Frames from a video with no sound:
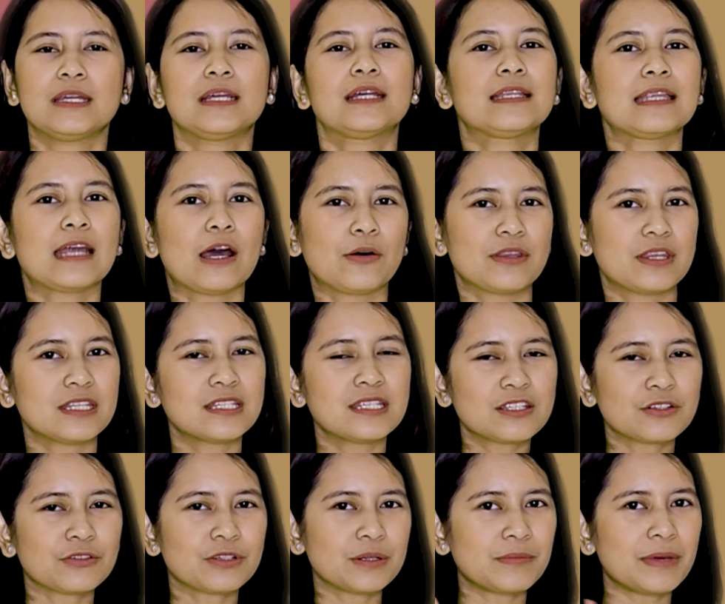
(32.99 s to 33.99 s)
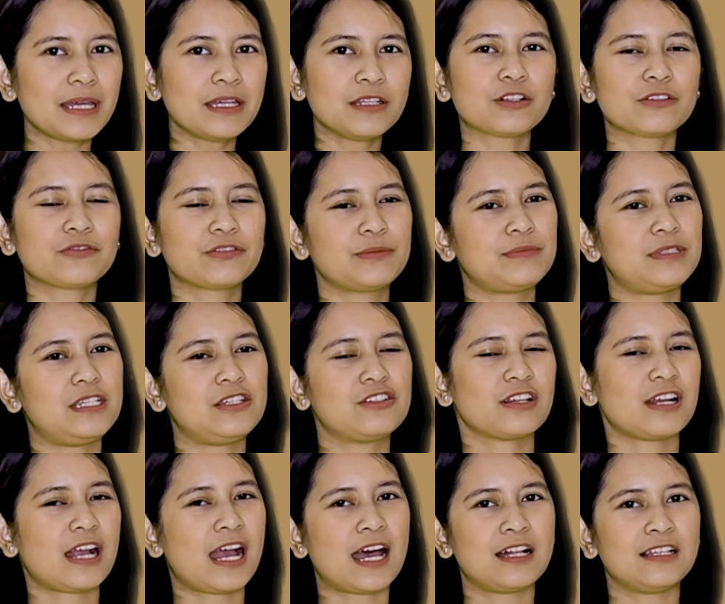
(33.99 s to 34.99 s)
Now, this is a reminder from Teacher
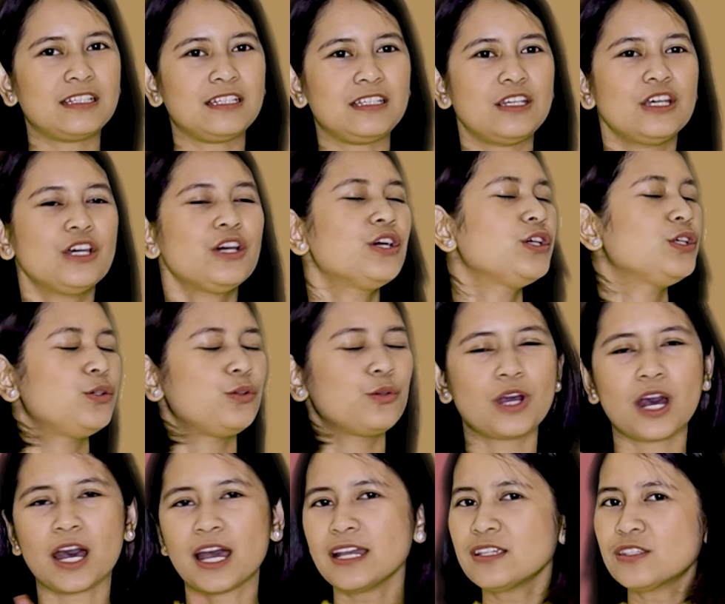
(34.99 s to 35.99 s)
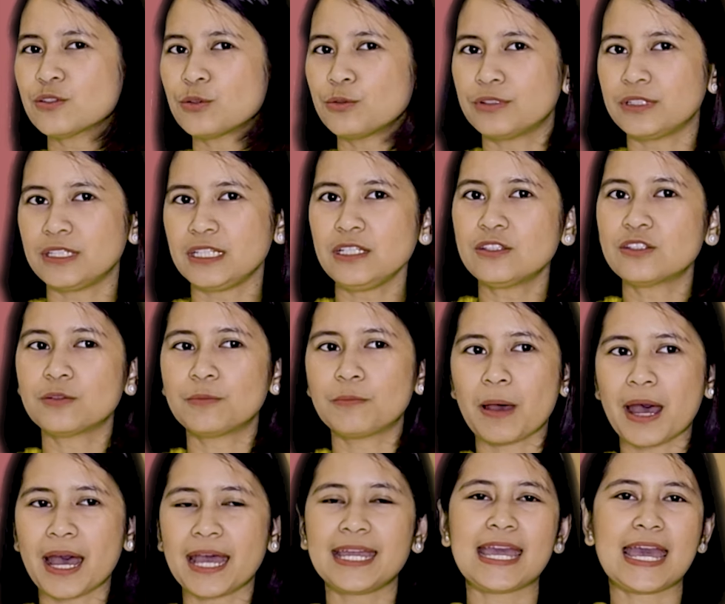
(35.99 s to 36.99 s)
Hallie. You guys don't need to
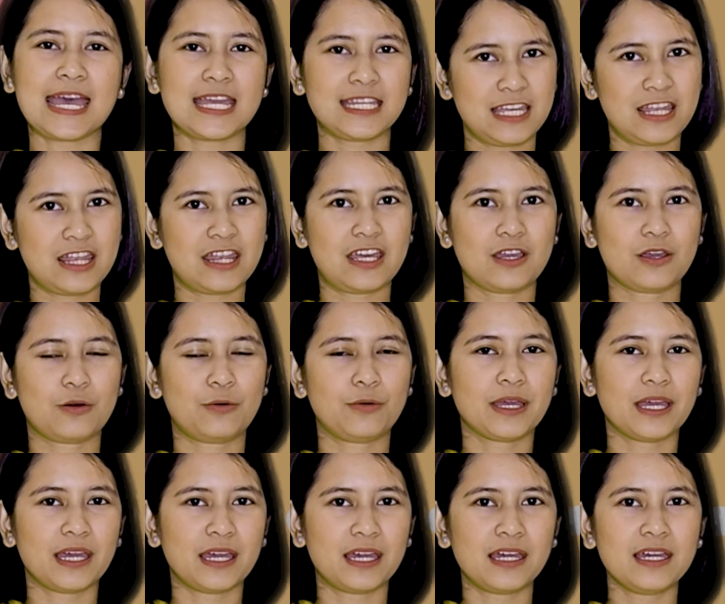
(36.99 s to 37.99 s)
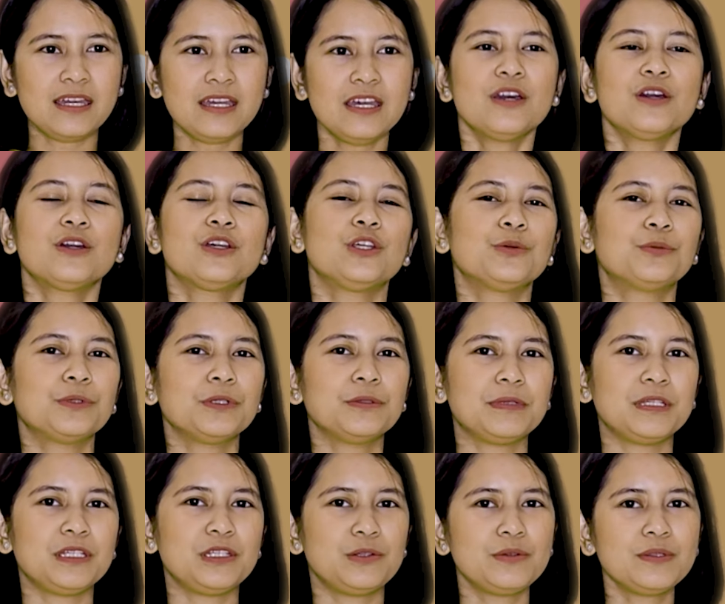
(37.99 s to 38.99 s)
buy anything, okay? You will be
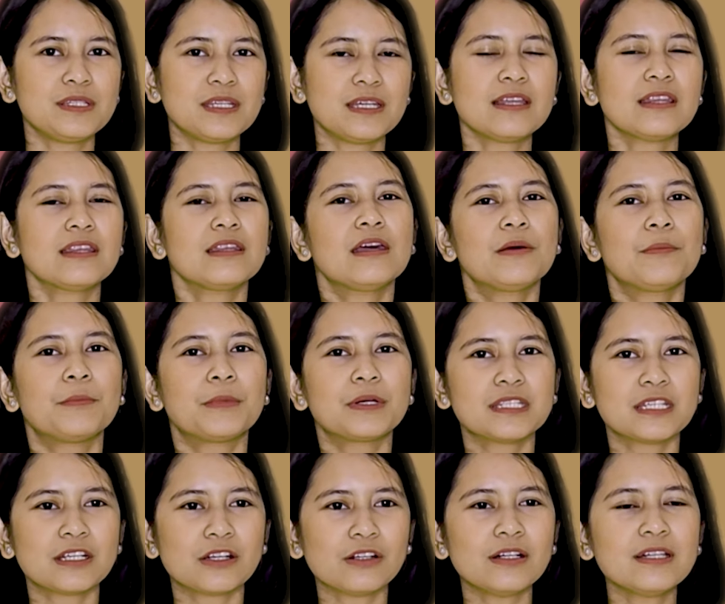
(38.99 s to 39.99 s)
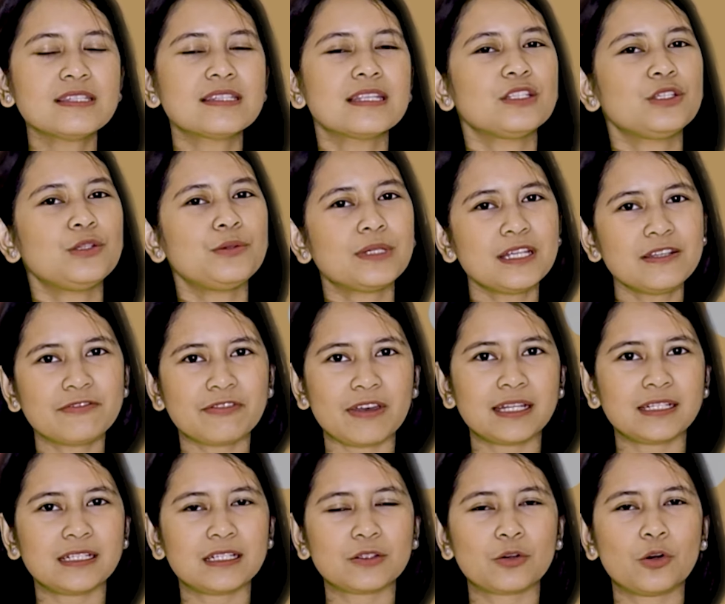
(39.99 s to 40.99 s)
using materials that you can find
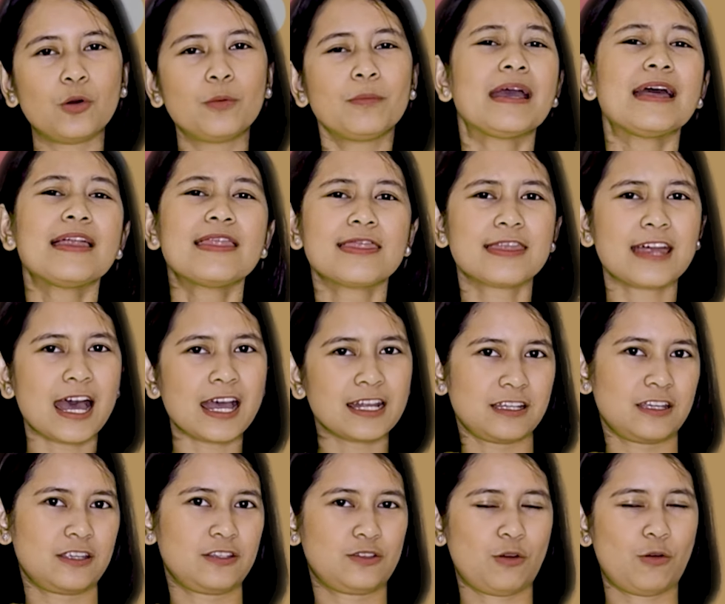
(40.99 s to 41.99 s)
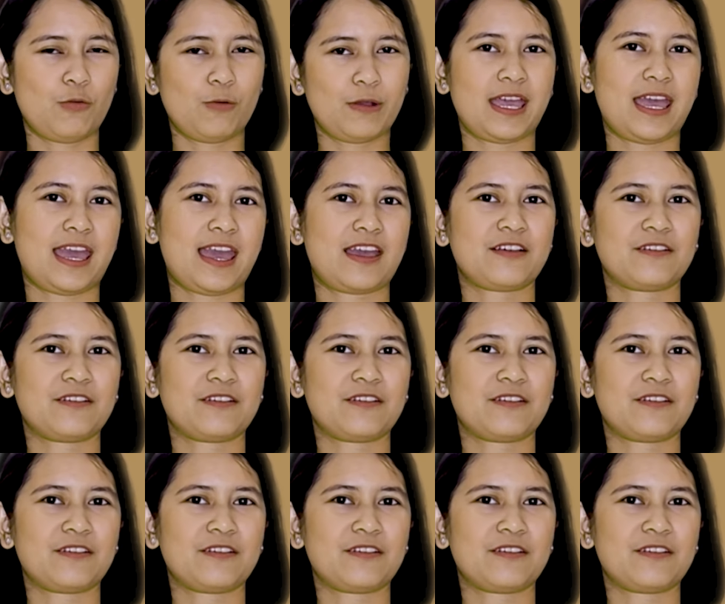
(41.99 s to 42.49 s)
at home, and that is okay.